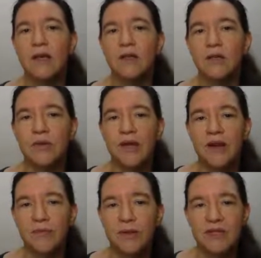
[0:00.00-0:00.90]
So there
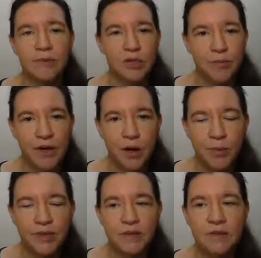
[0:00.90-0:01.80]
have been some
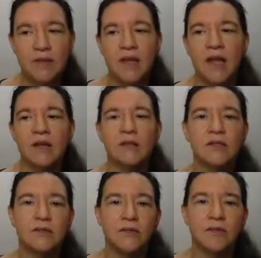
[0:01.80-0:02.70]
experiments, and
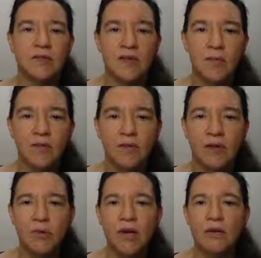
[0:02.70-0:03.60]
with some of the
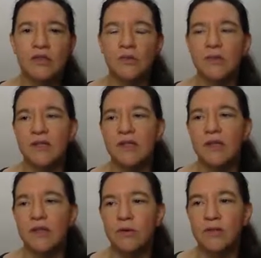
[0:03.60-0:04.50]
rollouts, we're
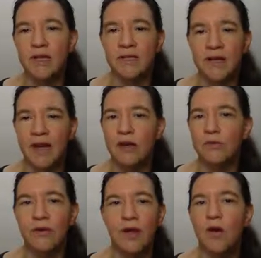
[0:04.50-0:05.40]
seeing those as kind
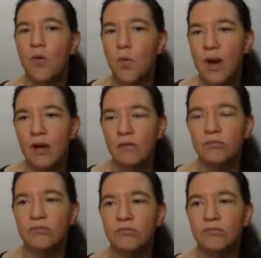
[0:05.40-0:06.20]
of, well,